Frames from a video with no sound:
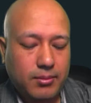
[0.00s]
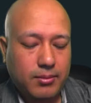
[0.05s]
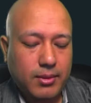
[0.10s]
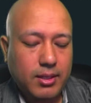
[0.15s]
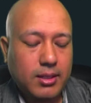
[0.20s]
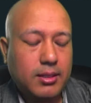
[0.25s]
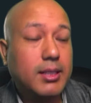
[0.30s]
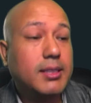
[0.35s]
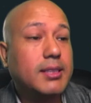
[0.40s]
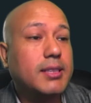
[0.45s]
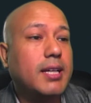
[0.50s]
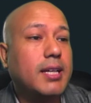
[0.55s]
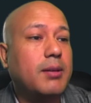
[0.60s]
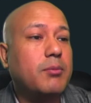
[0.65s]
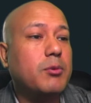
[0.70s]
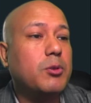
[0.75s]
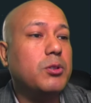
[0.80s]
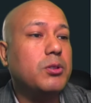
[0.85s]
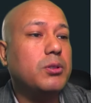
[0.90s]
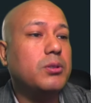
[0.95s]
Let's say I'm
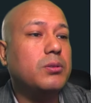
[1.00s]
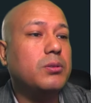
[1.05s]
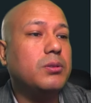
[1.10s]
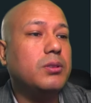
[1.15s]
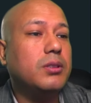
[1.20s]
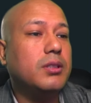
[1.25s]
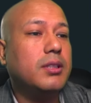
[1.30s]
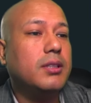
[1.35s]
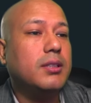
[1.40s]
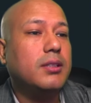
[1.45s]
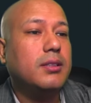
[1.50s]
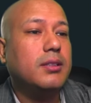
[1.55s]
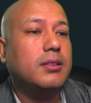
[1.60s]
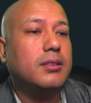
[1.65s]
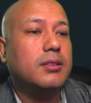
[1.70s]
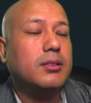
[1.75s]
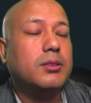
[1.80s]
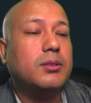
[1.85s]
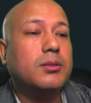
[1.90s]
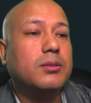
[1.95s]
going to,
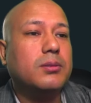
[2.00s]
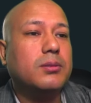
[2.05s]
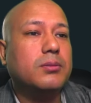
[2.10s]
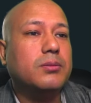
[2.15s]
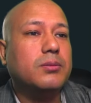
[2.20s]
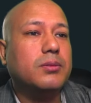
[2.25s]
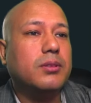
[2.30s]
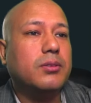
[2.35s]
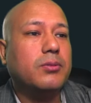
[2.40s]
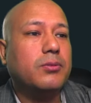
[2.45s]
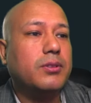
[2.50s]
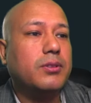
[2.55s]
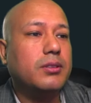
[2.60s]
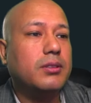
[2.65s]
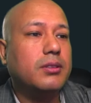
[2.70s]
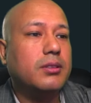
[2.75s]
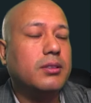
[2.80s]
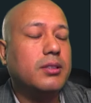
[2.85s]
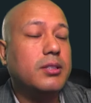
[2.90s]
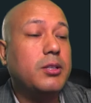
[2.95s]
so for
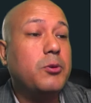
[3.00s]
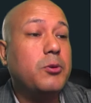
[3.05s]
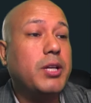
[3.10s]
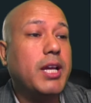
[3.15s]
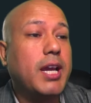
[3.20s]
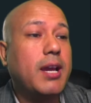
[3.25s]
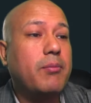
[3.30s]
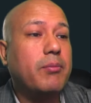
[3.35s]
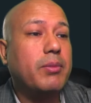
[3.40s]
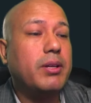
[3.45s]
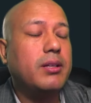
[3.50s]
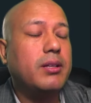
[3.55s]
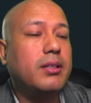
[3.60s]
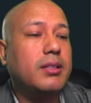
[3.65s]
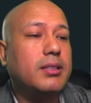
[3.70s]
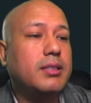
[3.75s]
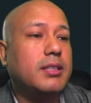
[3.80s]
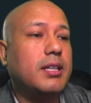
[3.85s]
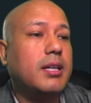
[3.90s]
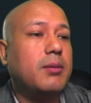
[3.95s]
the new campaign, let's
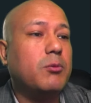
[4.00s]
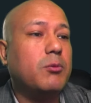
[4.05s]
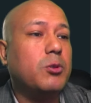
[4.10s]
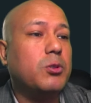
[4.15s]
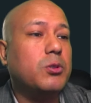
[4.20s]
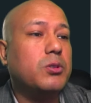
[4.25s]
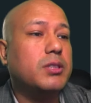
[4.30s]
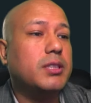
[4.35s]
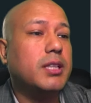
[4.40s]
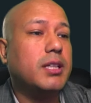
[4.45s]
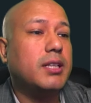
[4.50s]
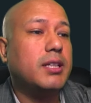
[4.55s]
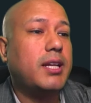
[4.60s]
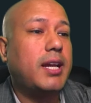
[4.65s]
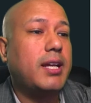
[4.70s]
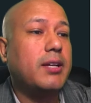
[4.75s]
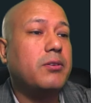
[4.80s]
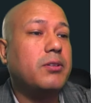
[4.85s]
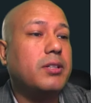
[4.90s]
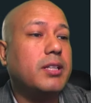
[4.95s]
say I'm going to sell
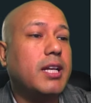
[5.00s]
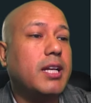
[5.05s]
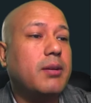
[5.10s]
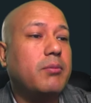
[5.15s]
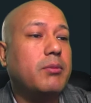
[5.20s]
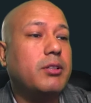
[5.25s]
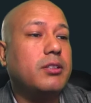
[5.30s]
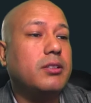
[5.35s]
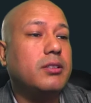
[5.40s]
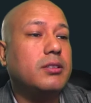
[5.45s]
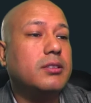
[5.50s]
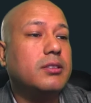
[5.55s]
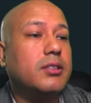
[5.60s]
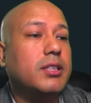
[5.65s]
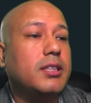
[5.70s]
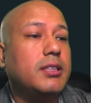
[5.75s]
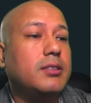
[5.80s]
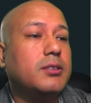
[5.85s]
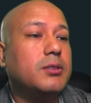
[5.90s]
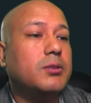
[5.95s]
Nikon cameras,
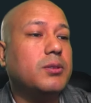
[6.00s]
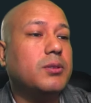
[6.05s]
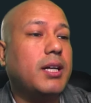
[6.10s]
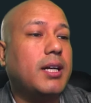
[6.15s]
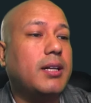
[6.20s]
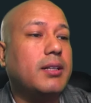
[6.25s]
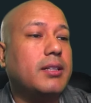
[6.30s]
right? So I